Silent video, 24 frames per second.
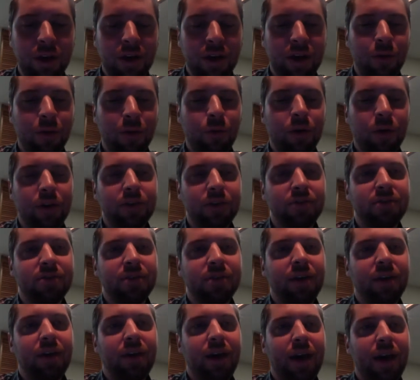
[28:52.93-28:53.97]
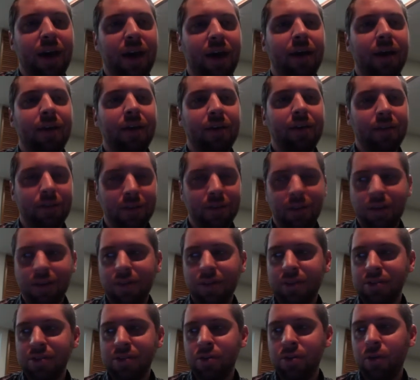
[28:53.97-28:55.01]
It was on
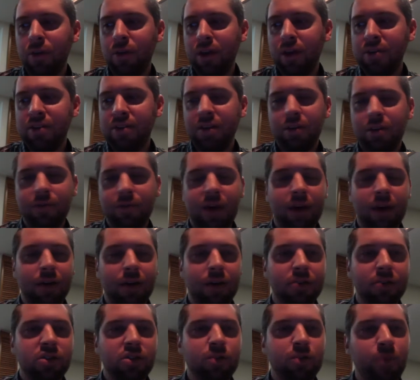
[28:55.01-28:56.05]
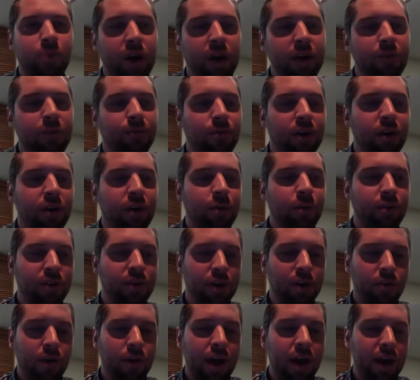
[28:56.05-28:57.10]
this whole idea of spreading freedom
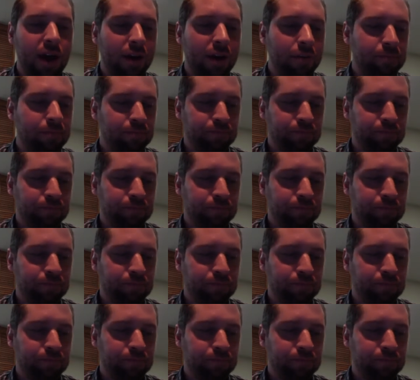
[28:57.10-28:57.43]
within Iraq.